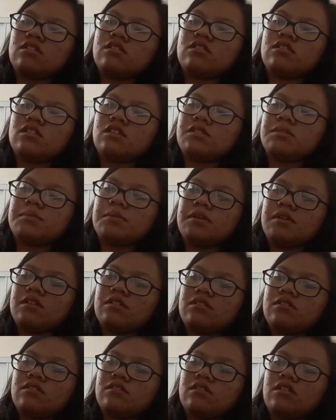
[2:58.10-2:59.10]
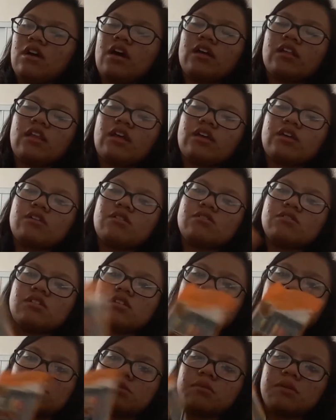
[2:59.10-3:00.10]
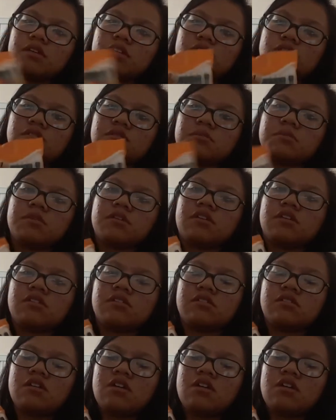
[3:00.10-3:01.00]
these pen I like using these pencils because